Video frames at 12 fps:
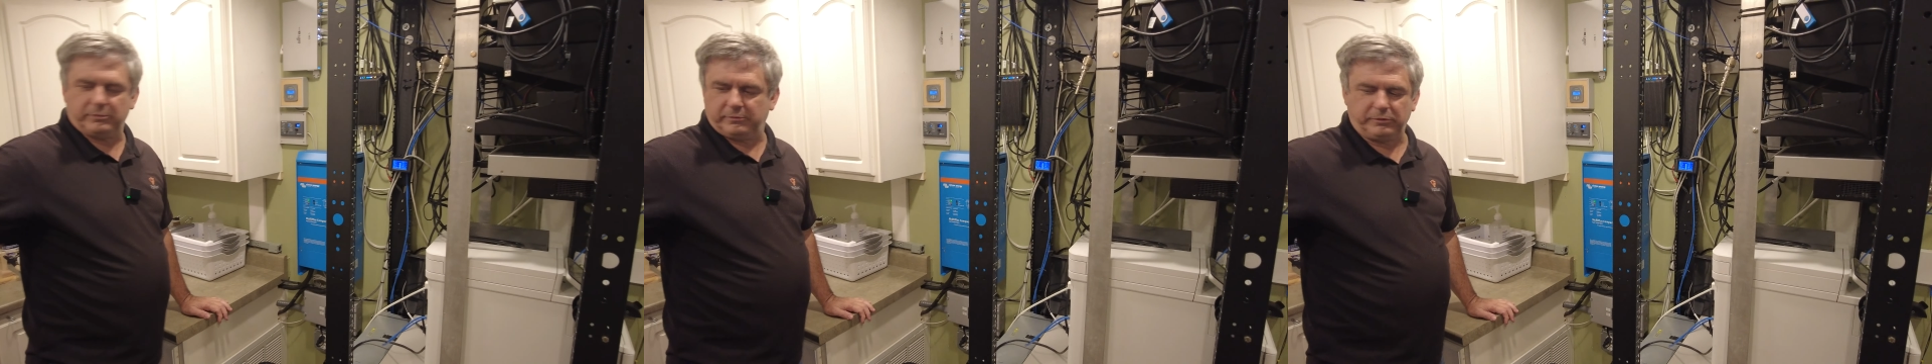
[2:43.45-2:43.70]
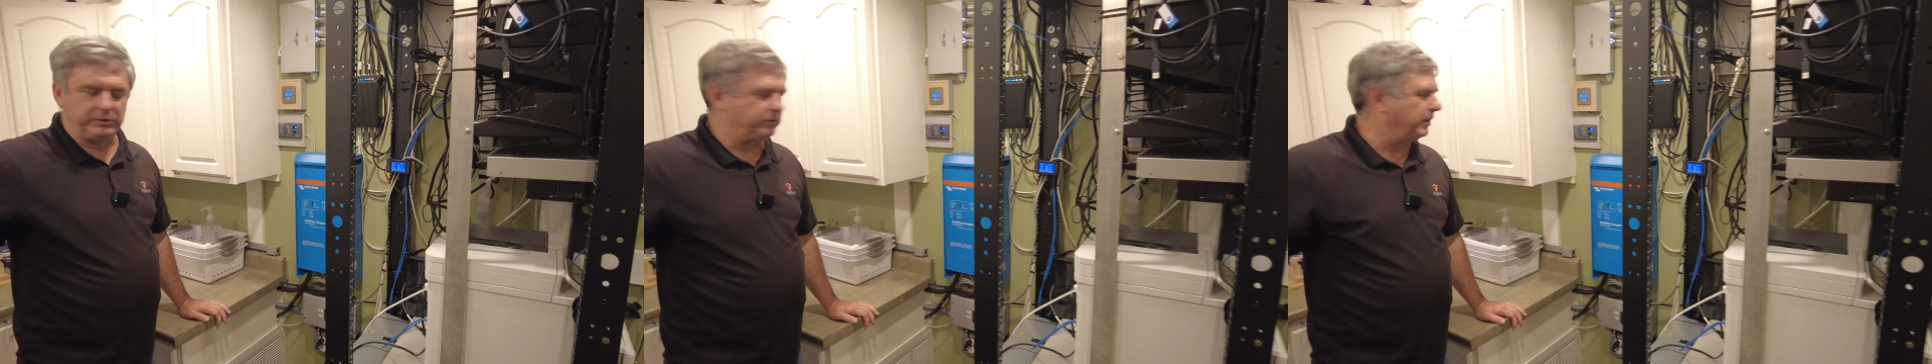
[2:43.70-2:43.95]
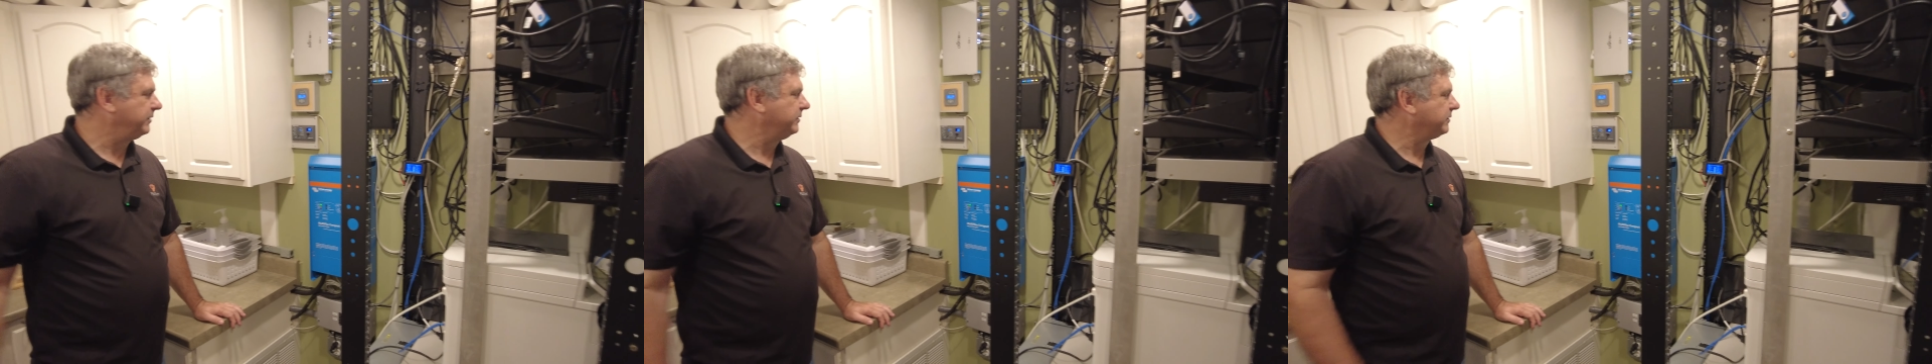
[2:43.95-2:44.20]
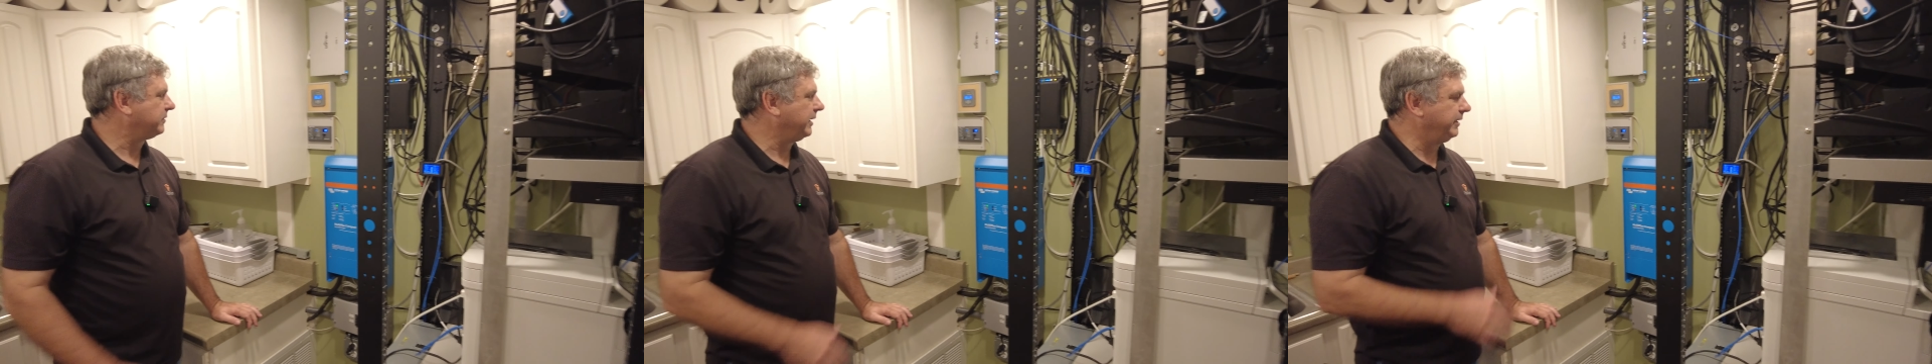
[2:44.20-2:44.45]
the
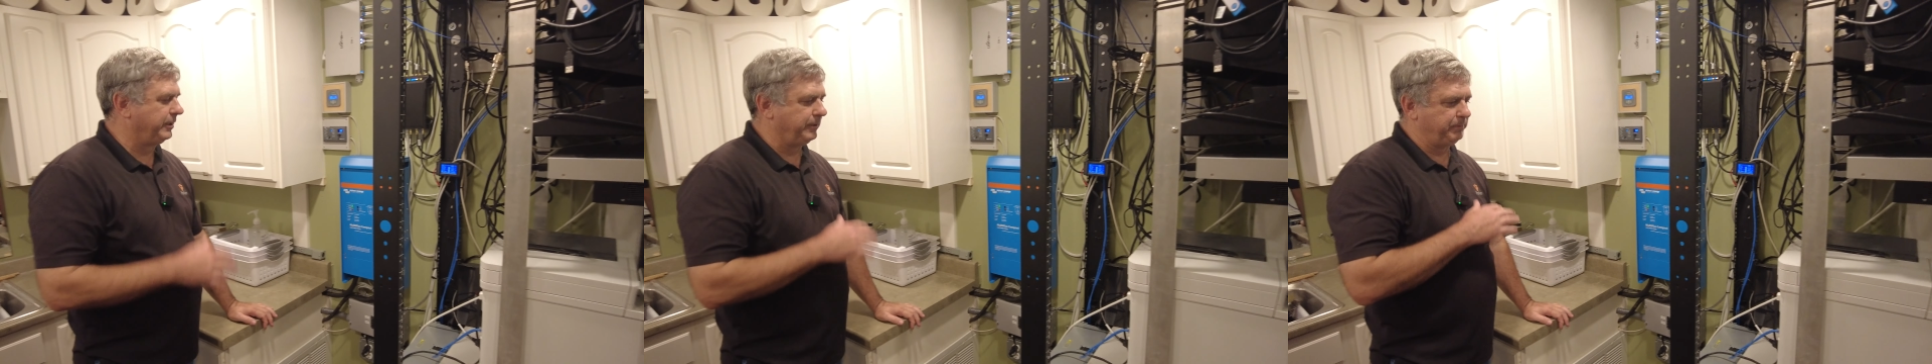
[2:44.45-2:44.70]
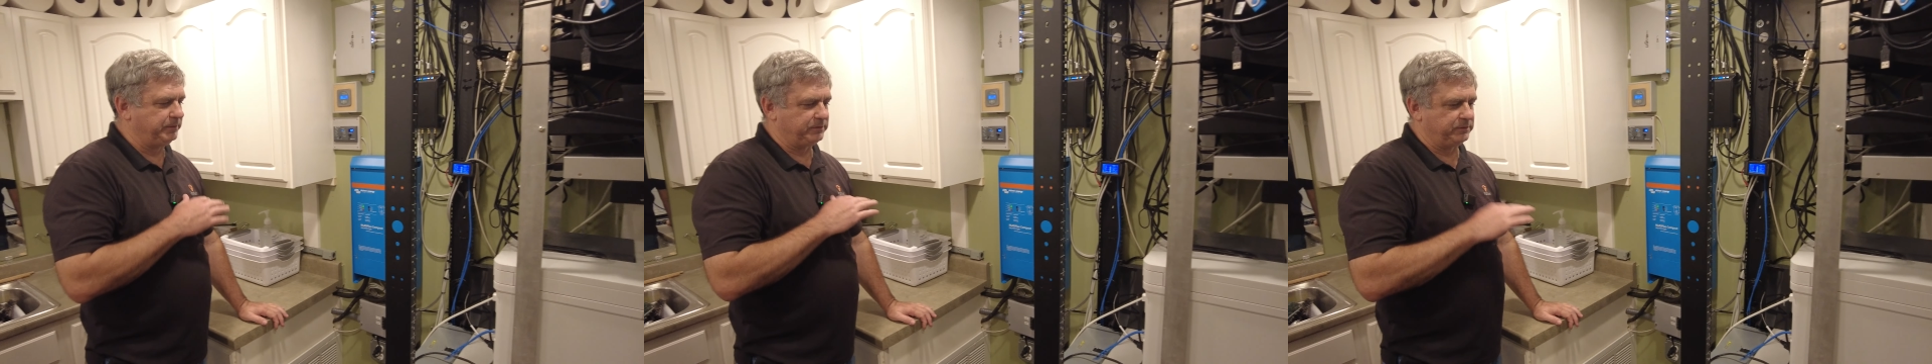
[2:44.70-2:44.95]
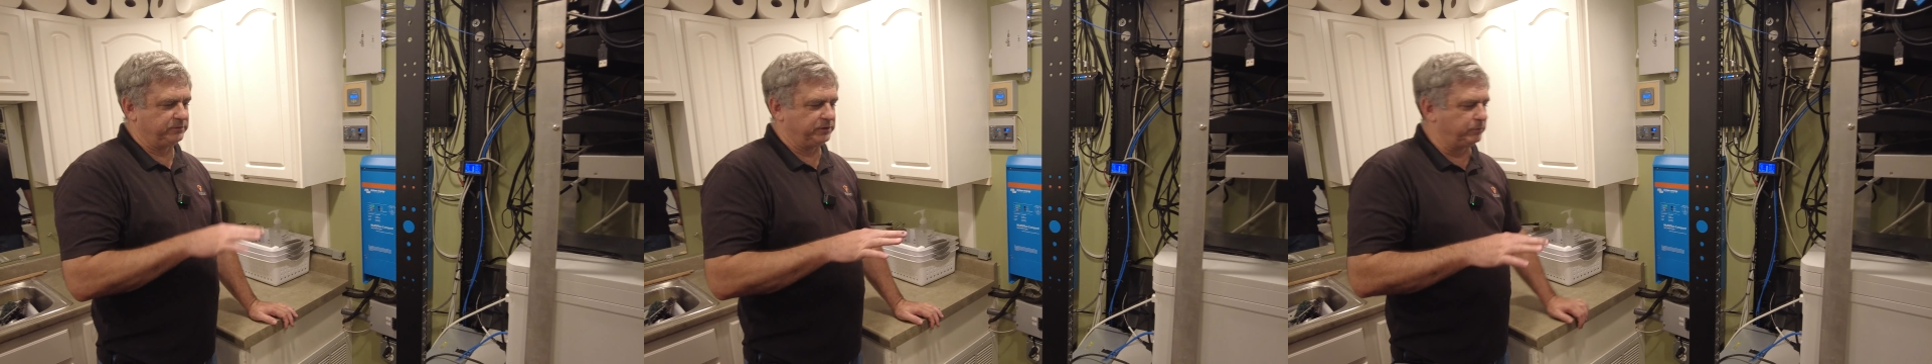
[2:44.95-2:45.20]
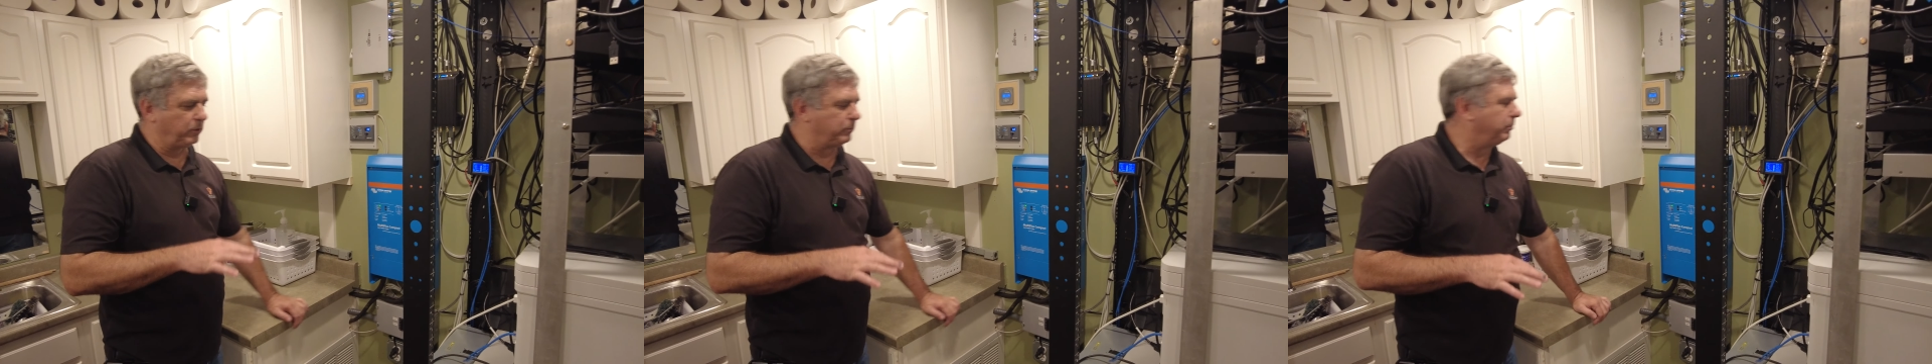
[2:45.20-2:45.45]
refrigeration stayed up. It's a
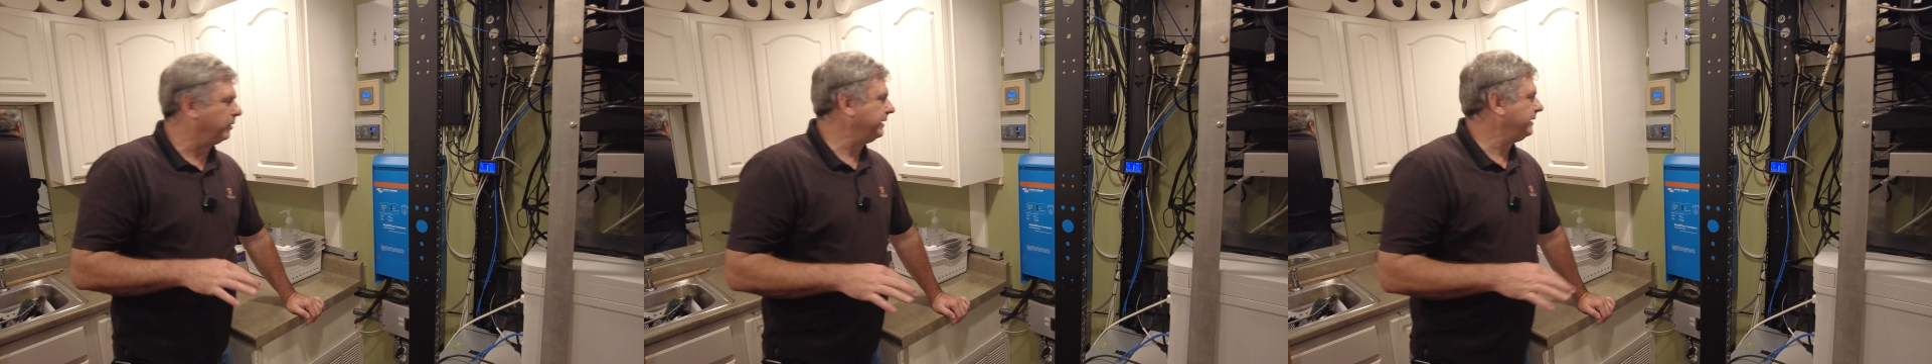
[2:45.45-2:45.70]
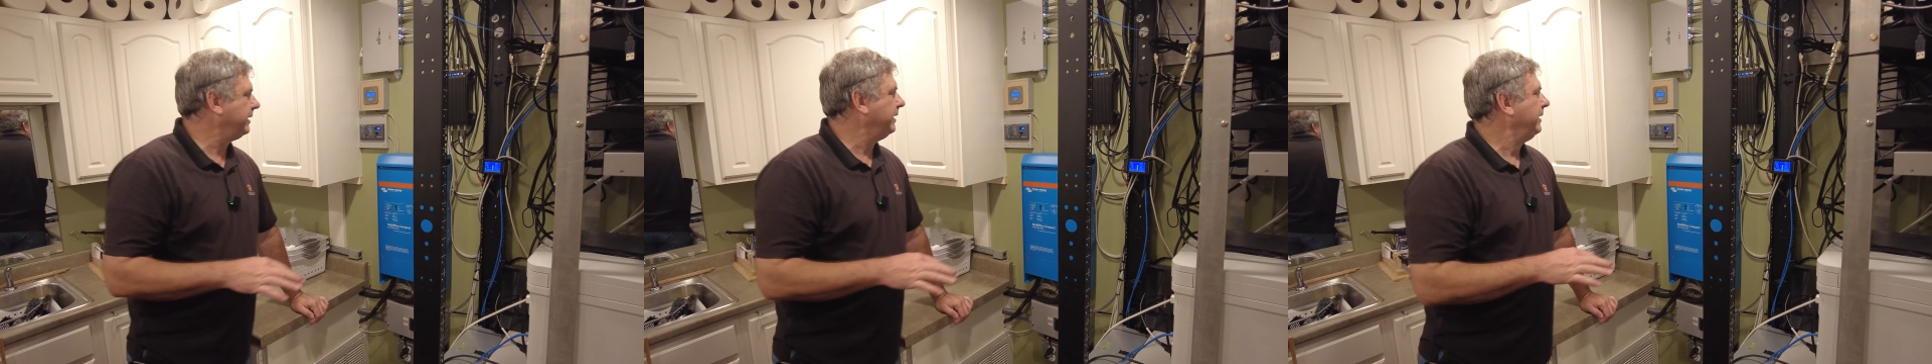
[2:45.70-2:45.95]
zero blink